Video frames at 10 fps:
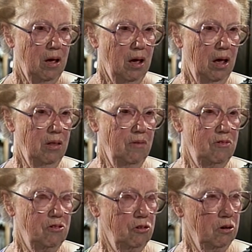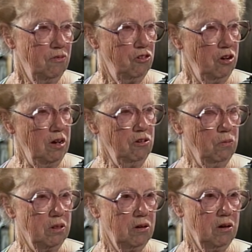And they've just sort of changed
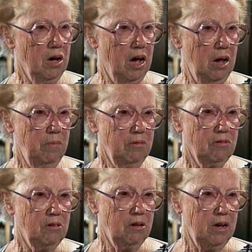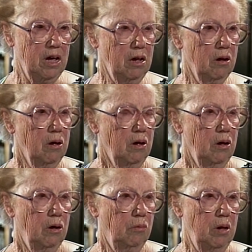with the times. Today,
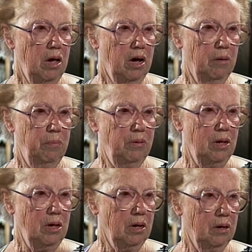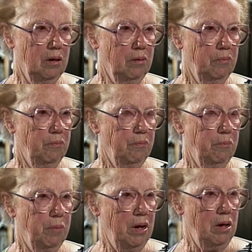we help the
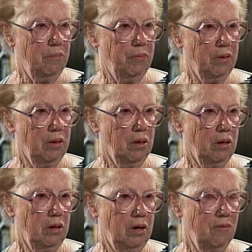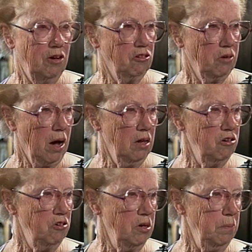by giving
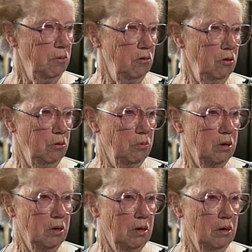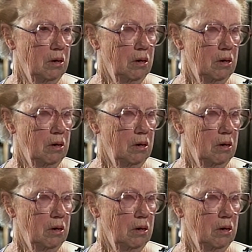scholarships to